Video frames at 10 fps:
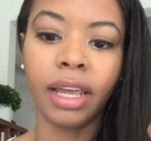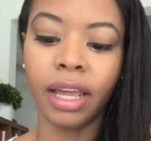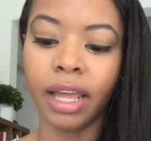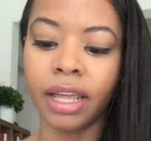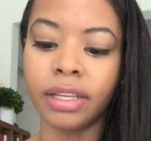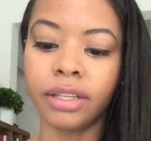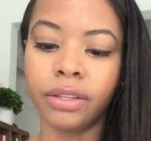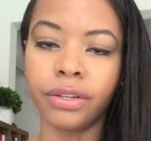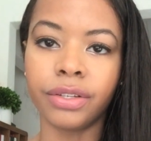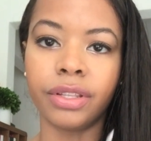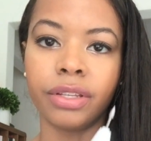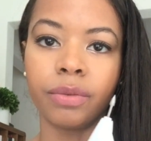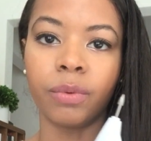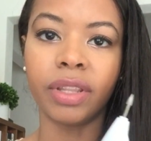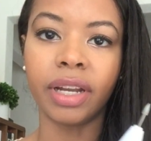and there's
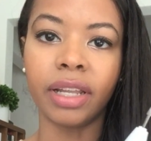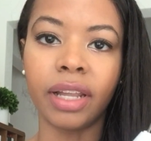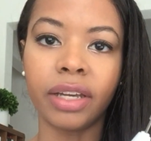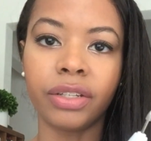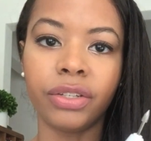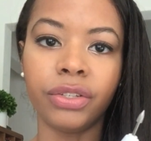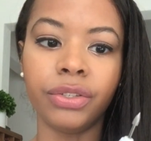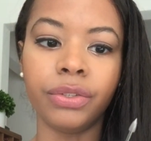this one that I like to